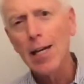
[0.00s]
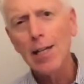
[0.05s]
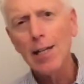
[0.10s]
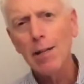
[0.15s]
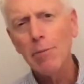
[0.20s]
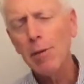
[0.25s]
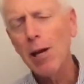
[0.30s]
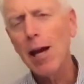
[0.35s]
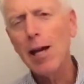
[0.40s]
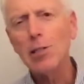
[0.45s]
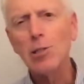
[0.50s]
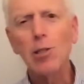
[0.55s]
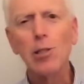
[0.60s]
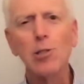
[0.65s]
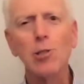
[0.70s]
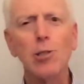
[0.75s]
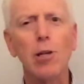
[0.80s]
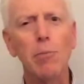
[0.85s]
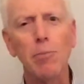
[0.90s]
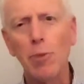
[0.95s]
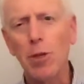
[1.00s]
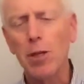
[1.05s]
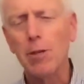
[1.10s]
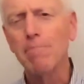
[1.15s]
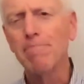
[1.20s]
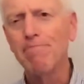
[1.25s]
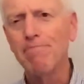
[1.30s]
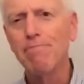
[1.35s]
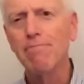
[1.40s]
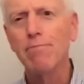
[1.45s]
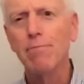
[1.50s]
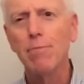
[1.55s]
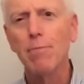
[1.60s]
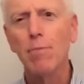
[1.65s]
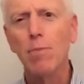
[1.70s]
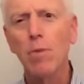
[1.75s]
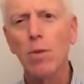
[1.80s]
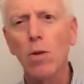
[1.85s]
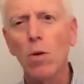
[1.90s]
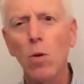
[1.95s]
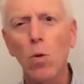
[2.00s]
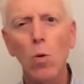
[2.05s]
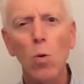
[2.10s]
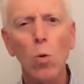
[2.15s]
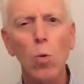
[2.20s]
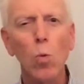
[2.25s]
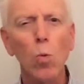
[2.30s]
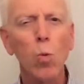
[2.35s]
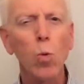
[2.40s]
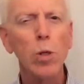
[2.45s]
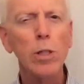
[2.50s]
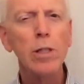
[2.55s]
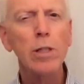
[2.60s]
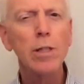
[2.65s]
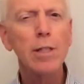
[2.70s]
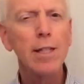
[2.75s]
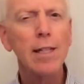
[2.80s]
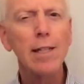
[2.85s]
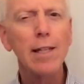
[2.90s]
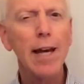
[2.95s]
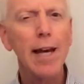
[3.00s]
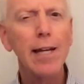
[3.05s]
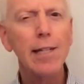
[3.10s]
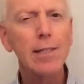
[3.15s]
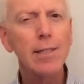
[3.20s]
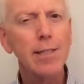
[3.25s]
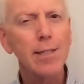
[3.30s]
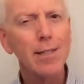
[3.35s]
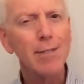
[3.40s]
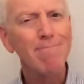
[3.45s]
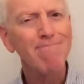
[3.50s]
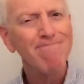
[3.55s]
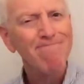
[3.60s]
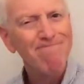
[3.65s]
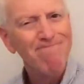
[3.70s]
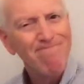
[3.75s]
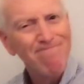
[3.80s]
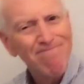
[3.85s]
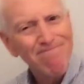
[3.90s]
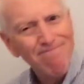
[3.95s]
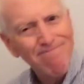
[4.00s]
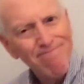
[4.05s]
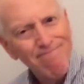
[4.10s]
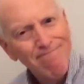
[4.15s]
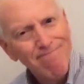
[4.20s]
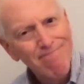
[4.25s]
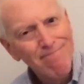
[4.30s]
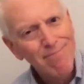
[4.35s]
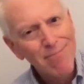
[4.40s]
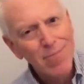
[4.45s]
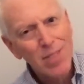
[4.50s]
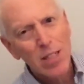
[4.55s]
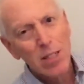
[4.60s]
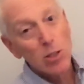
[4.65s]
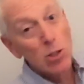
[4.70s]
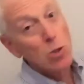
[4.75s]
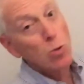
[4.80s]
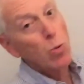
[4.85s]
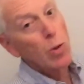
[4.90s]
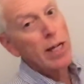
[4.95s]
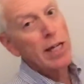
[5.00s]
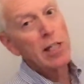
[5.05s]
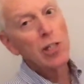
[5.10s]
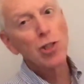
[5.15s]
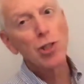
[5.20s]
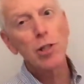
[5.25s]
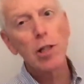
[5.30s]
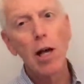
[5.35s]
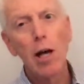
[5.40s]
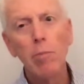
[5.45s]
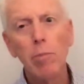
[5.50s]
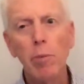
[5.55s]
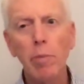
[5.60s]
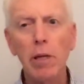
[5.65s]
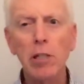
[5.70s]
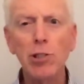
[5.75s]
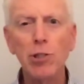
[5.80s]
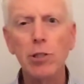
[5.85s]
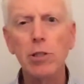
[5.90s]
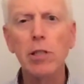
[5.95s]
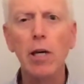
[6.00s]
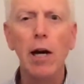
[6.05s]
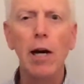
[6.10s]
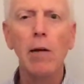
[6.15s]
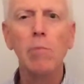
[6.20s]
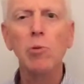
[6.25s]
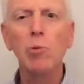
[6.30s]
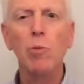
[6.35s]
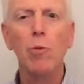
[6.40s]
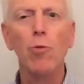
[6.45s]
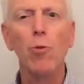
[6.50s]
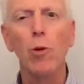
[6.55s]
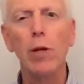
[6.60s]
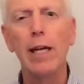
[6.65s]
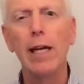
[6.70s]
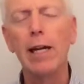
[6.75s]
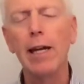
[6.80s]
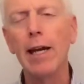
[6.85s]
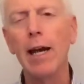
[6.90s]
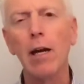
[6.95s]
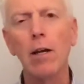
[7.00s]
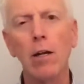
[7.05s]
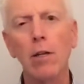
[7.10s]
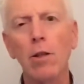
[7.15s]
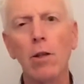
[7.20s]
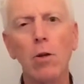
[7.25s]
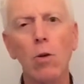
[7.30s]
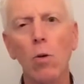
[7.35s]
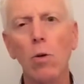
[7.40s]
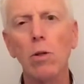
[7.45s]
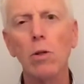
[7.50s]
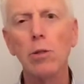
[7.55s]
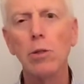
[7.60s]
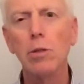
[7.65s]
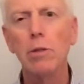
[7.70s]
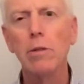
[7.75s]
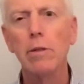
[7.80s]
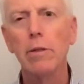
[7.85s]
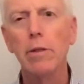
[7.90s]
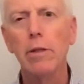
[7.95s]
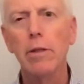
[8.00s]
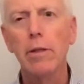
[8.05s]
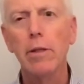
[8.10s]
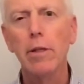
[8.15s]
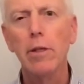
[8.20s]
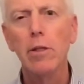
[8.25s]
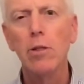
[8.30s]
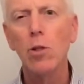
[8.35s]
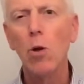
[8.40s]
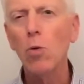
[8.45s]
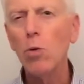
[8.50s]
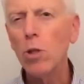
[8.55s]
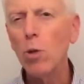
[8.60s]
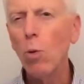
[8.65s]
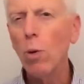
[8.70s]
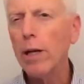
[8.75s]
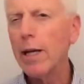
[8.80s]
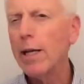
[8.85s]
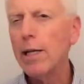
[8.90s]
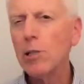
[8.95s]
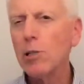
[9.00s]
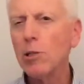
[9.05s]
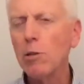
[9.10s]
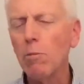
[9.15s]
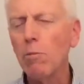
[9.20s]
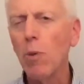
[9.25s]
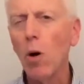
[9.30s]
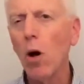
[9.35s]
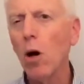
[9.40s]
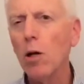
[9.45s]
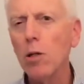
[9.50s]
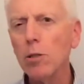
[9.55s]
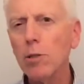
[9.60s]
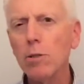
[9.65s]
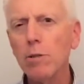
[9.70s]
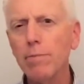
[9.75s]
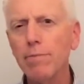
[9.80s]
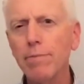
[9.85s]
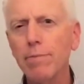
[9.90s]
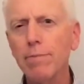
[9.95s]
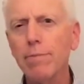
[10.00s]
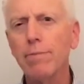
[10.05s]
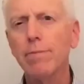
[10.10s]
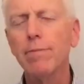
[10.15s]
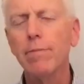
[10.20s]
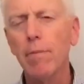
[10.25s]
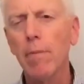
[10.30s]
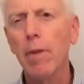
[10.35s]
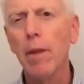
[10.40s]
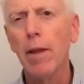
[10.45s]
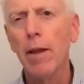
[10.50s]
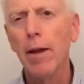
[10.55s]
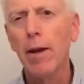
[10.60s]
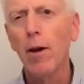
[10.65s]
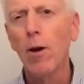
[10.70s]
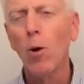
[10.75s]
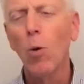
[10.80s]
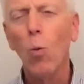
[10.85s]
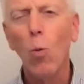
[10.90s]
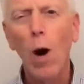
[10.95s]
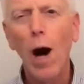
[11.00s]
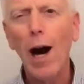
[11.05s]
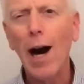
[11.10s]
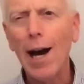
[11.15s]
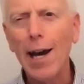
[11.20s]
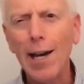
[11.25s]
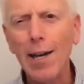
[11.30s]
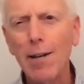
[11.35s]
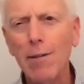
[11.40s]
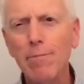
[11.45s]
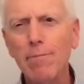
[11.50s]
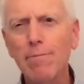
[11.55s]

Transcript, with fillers: Let me ask you something. Wouldn't you like to swing each club a bunch of times before getting out on the course? Don't you want to hit some balls? Why?